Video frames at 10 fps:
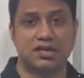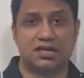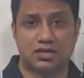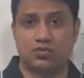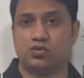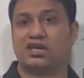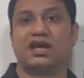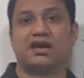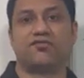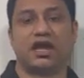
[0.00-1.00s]
You will
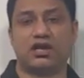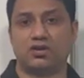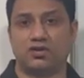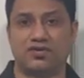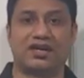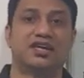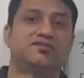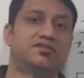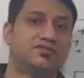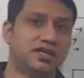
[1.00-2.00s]
get value of at least
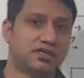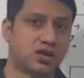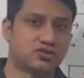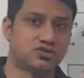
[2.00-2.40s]
15,000